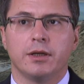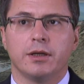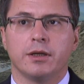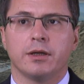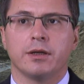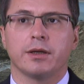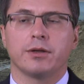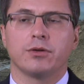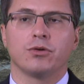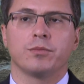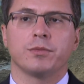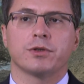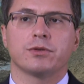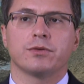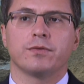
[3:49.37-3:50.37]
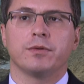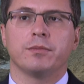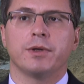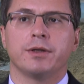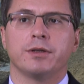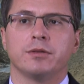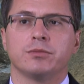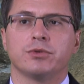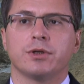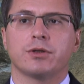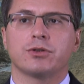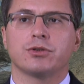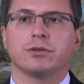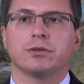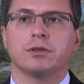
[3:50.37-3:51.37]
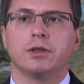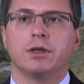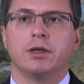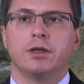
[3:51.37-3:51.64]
economics of the mining production,